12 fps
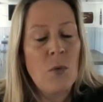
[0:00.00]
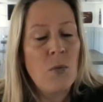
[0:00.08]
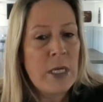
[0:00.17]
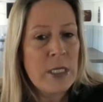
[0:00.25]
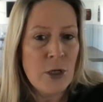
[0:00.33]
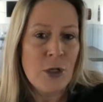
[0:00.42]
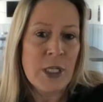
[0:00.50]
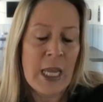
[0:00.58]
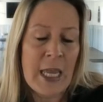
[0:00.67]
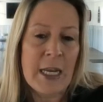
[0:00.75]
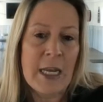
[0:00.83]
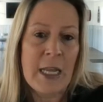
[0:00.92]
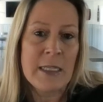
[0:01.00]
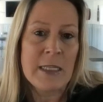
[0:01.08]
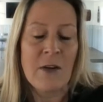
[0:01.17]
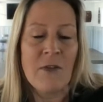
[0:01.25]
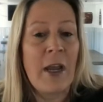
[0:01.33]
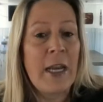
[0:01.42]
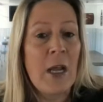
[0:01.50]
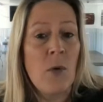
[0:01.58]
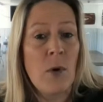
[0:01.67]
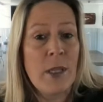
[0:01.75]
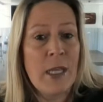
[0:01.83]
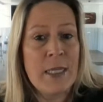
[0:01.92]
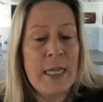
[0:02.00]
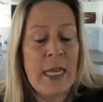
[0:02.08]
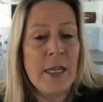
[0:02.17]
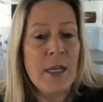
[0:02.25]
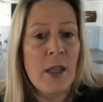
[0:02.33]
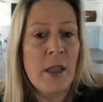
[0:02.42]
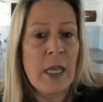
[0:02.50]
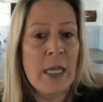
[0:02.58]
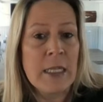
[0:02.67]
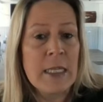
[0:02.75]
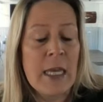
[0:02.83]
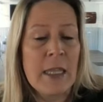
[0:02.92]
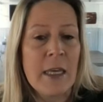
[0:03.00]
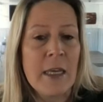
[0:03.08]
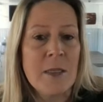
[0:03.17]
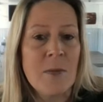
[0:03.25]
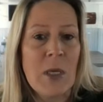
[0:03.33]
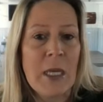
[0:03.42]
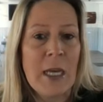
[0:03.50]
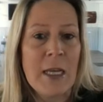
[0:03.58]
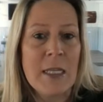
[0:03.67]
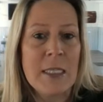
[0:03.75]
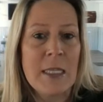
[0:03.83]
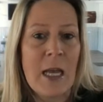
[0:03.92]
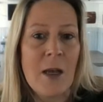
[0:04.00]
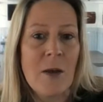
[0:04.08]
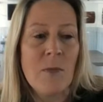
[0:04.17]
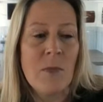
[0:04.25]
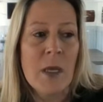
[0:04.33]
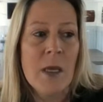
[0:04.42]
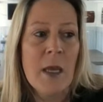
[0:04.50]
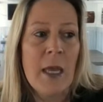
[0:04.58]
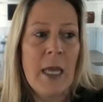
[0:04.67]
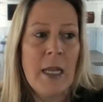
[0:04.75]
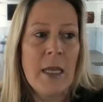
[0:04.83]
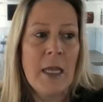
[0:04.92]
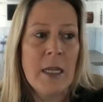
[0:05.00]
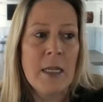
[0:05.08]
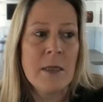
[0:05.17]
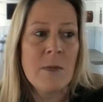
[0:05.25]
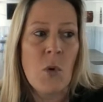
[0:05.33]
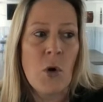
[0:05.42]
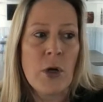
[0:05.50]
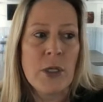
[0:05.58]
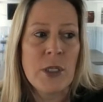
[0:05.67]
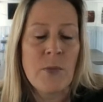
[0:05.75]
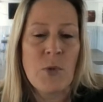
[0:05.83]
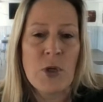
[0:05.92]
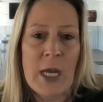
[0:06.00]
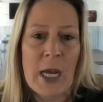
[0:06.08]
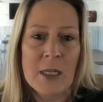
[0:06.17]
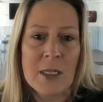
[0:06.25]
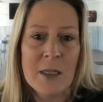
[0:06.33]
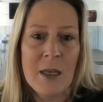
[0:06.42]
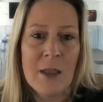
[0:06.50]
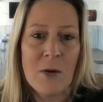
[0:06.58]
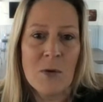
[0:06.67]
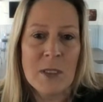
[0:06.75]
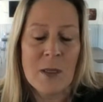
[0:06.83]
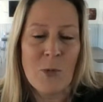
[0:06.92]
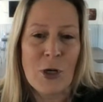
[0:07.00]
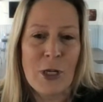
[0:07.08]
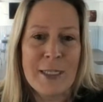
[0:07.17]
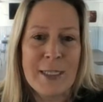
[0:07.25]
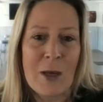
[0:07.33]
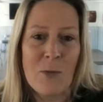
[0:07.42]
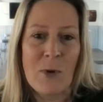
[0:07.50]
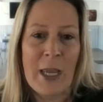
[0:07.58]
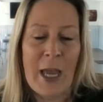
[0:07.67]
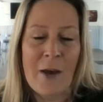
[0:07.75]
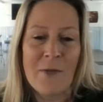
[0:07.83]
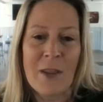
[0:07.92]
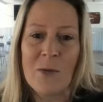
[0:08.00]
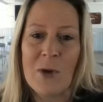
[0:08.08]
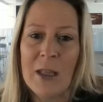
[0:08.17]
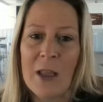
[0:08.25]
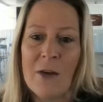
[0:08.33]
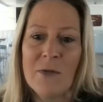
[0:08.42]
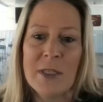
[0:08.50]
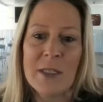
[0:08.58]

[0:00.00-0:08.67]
Research candidates and find out where they stand on things like this, because it is important to protect those liberties that we have, that we love.